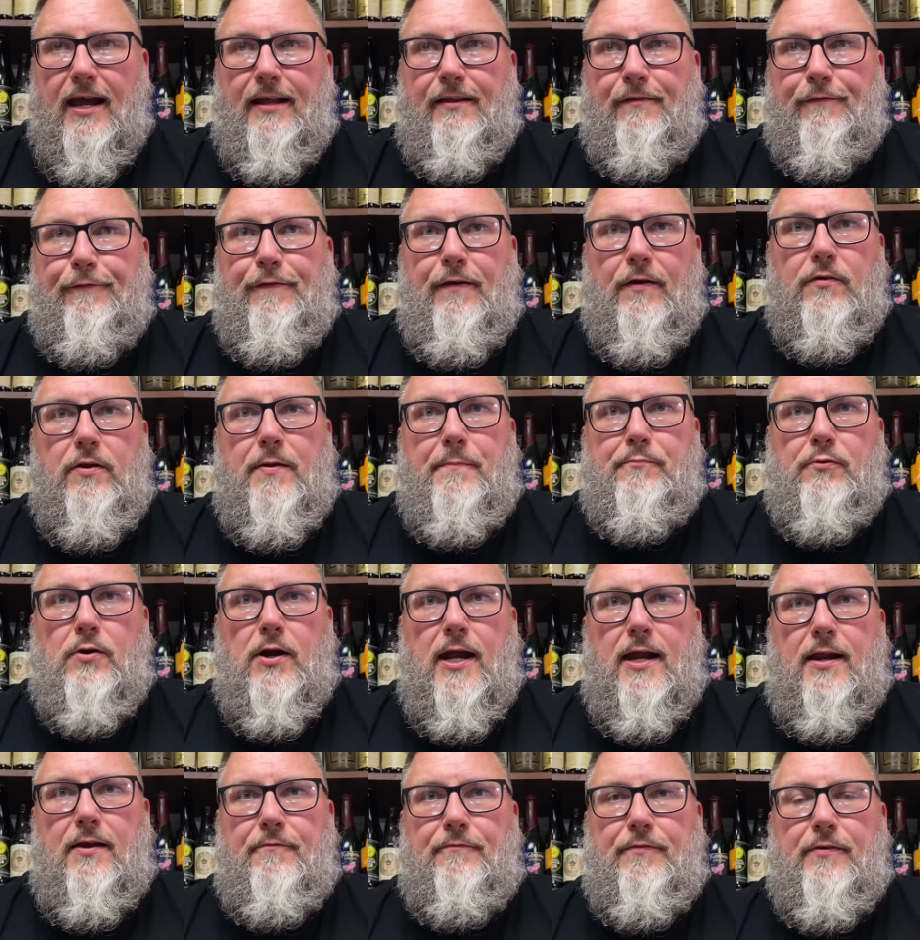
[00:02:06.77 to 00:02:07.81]
It's very
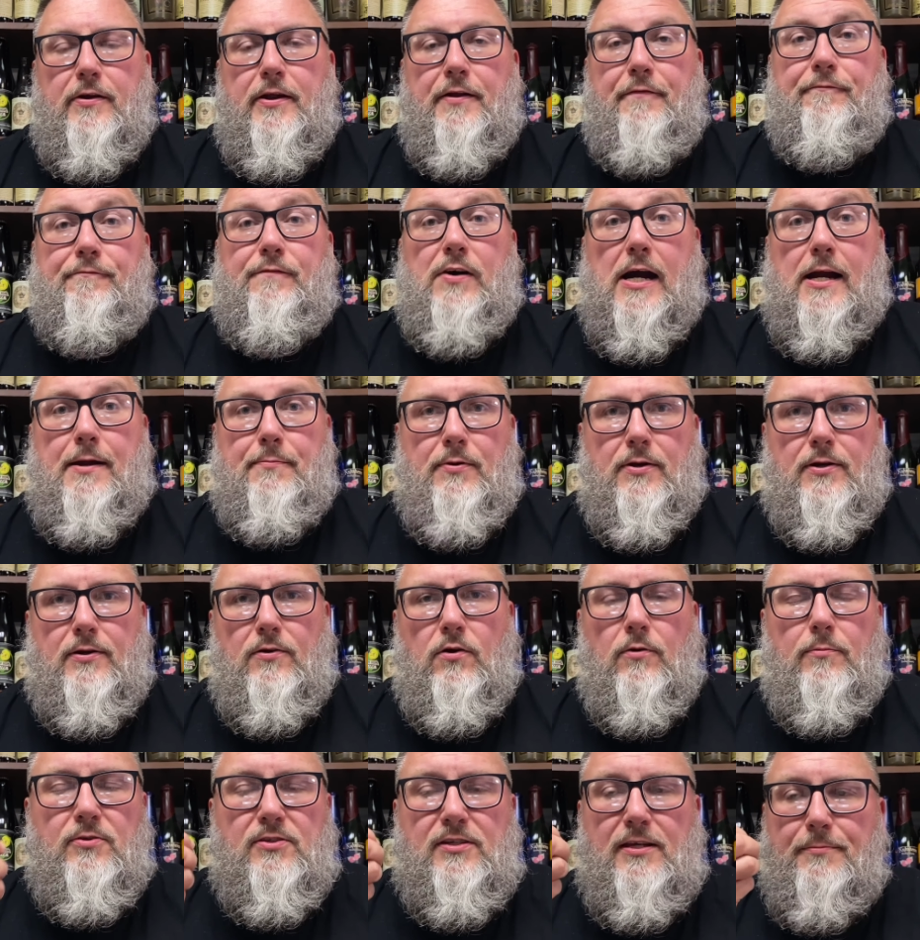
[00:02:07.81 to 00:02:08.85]
bright and very vibrant. It
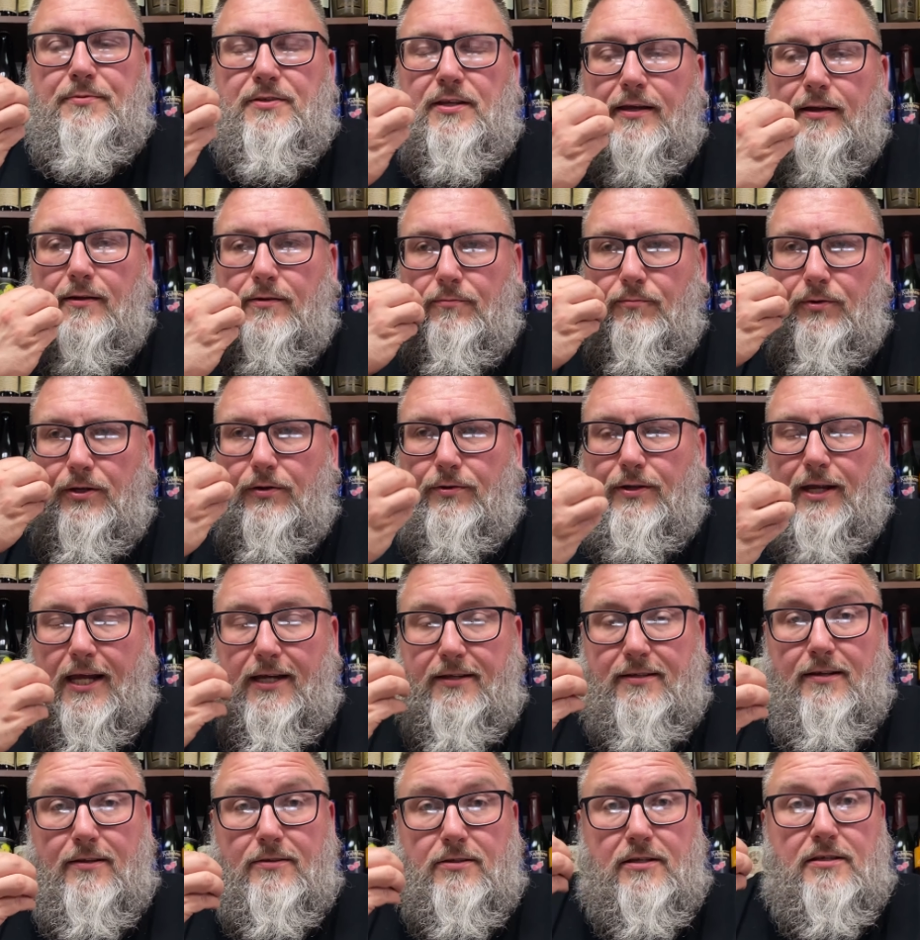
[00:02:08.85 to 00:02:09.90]
almost seems like when you
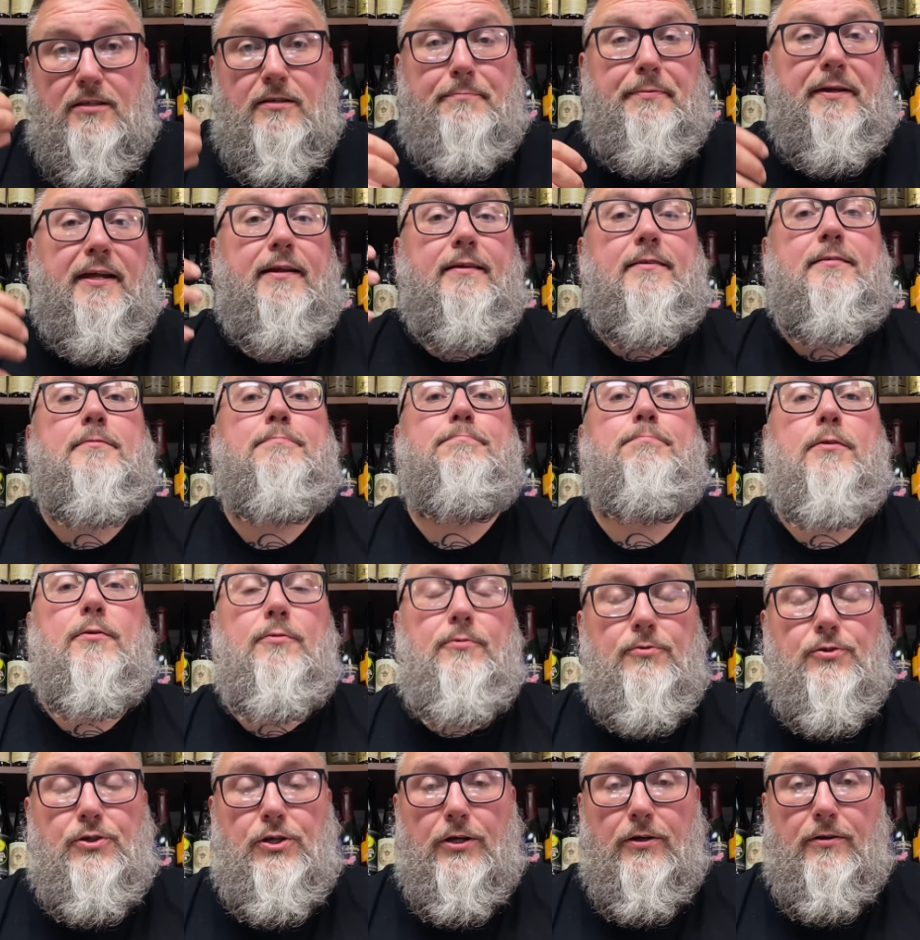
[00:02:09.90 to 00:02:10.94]
taste it, it's going to be an
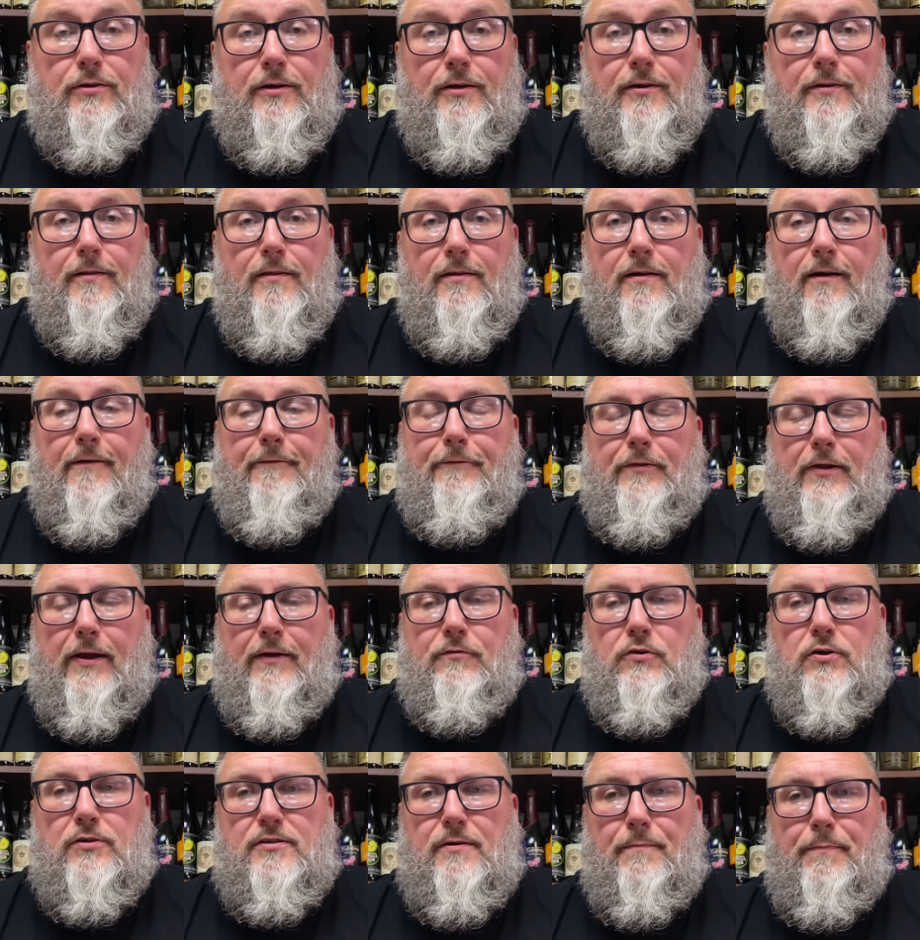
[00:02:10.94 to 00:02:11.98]
explosion of
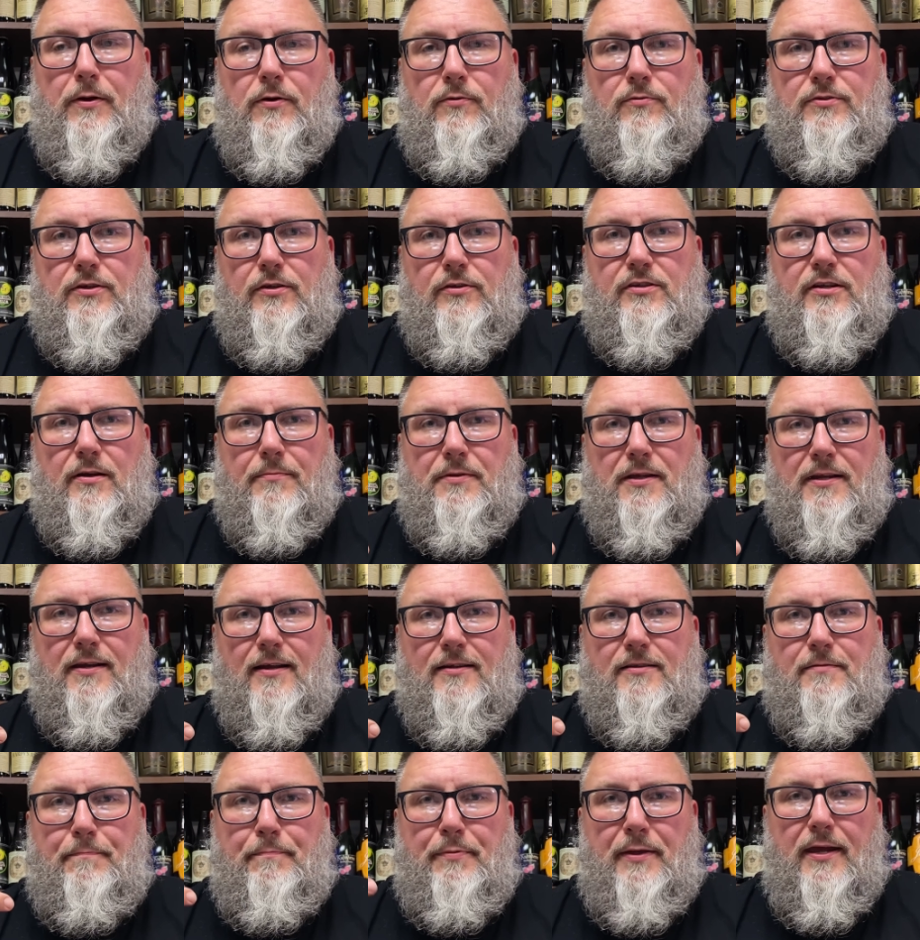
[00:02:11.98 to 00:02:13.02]
flavor as opposed to something
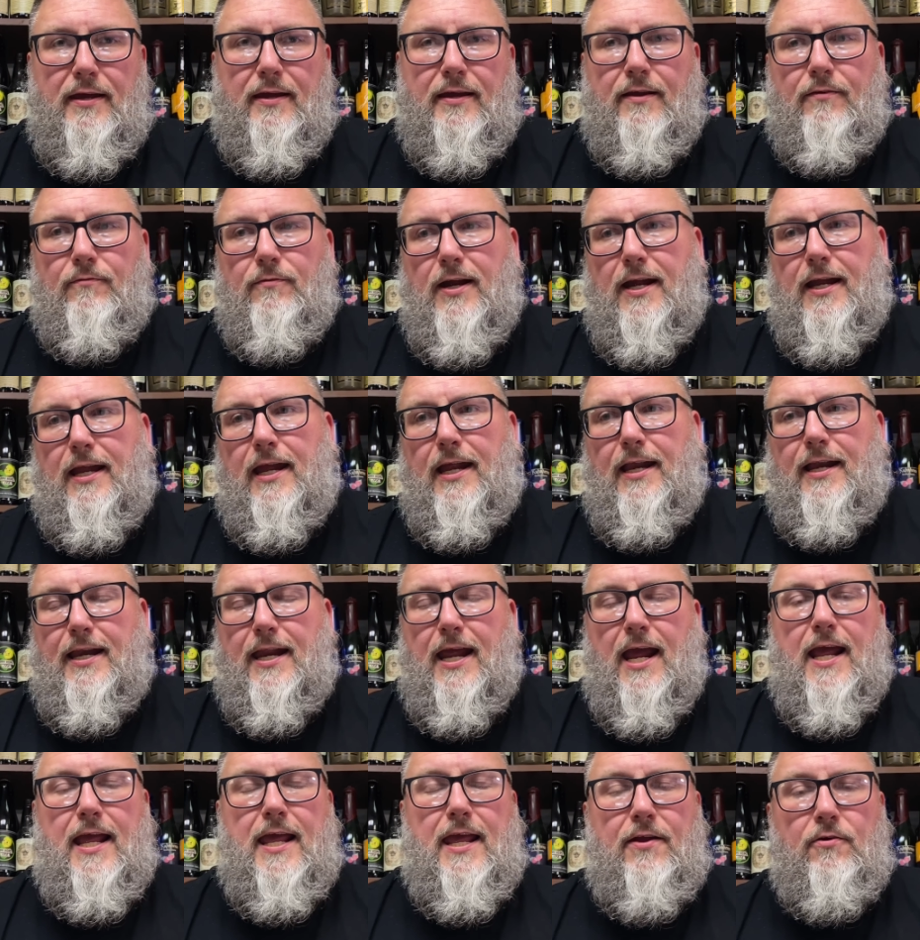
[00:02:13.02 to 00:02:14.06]
that's big and ranky and
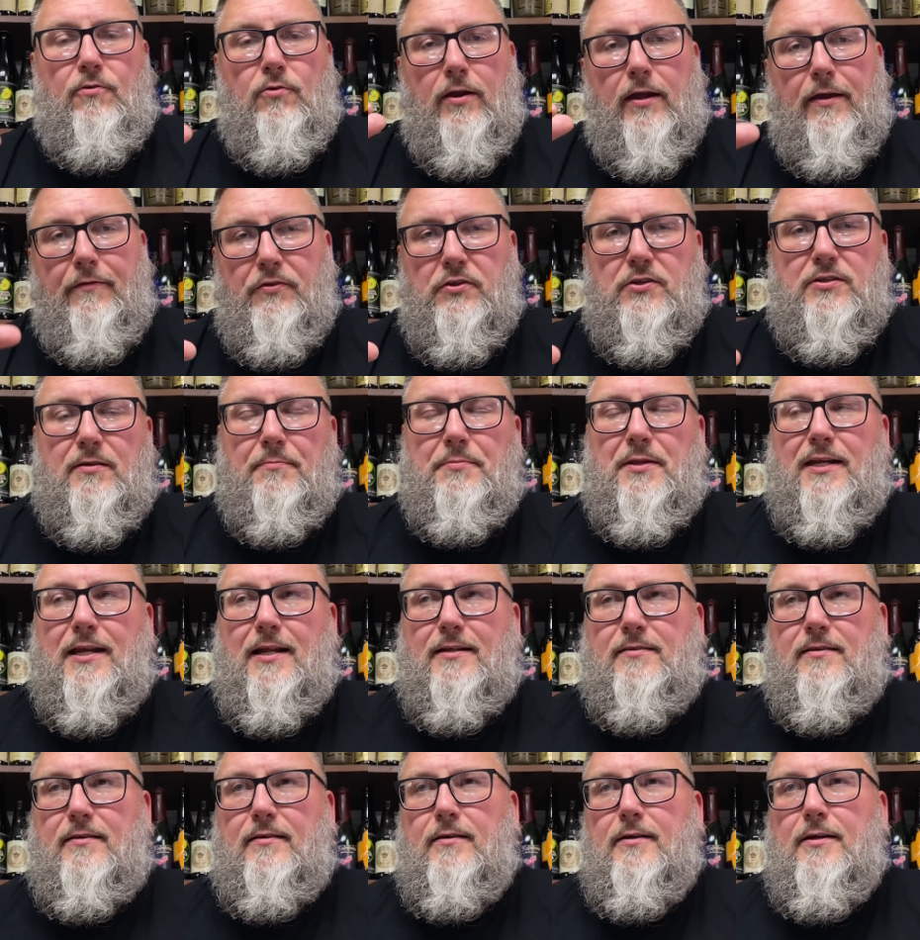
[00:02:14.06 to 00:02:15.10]
danky, or even something
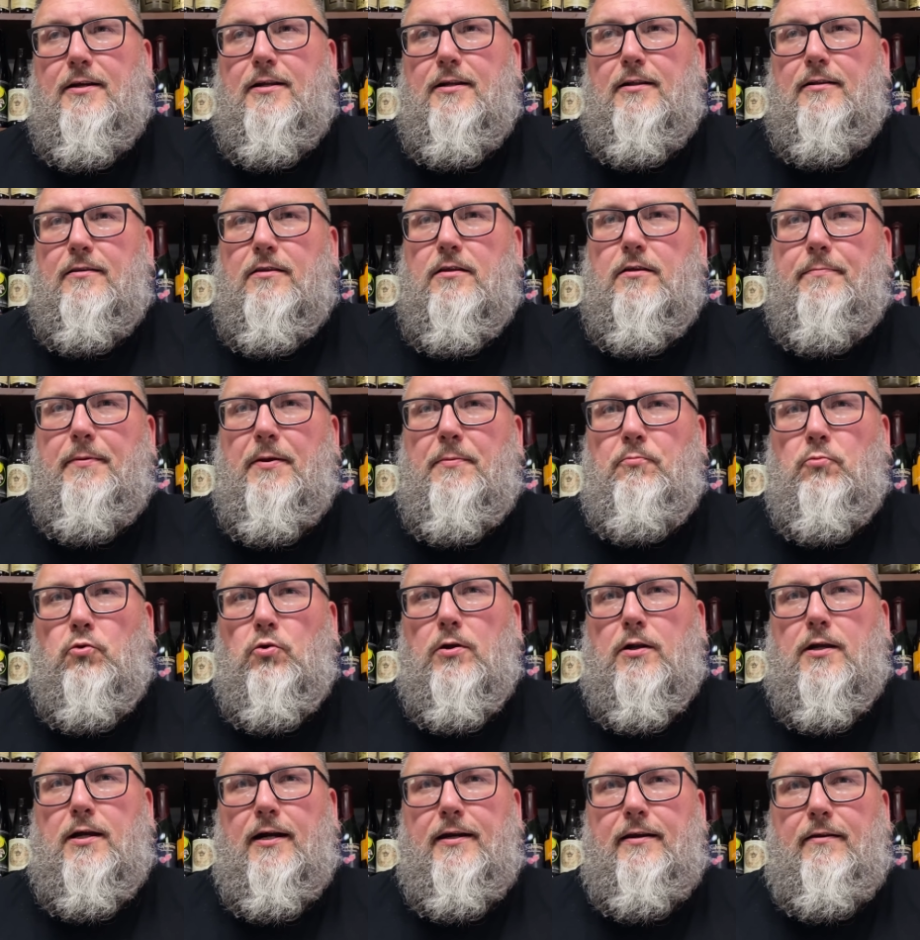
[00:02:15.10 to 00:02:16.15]
that's a little bit
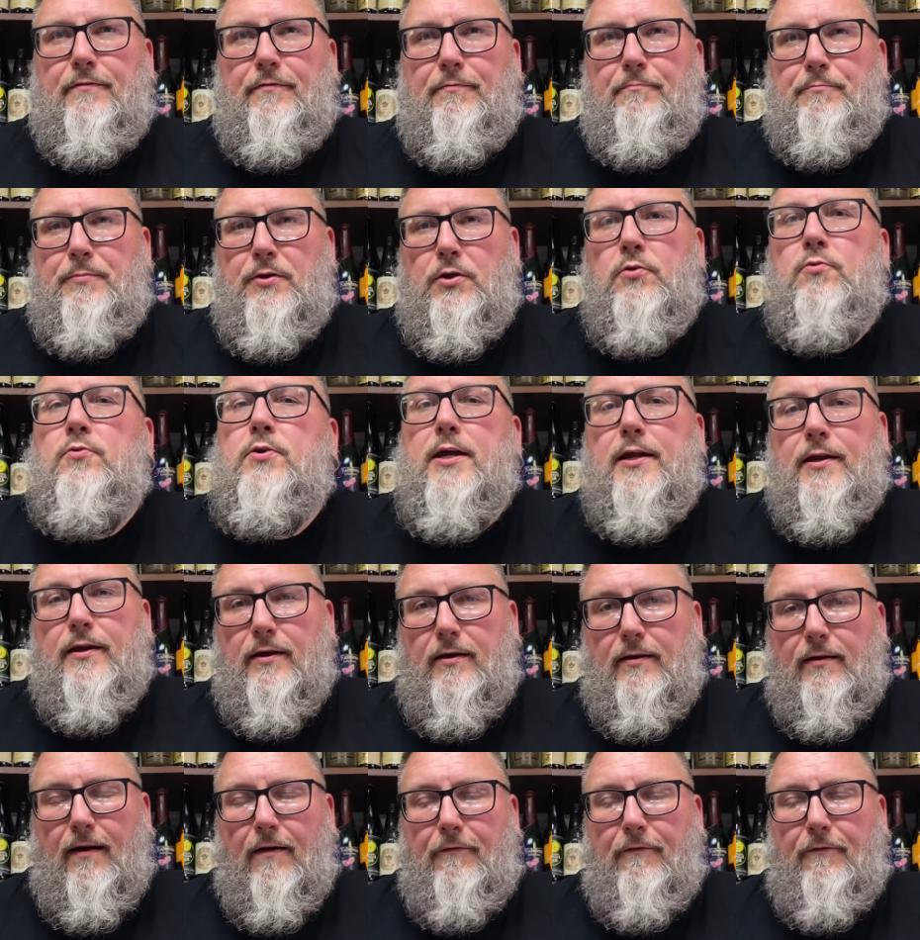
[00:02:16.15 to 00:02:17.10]
more kind of muted.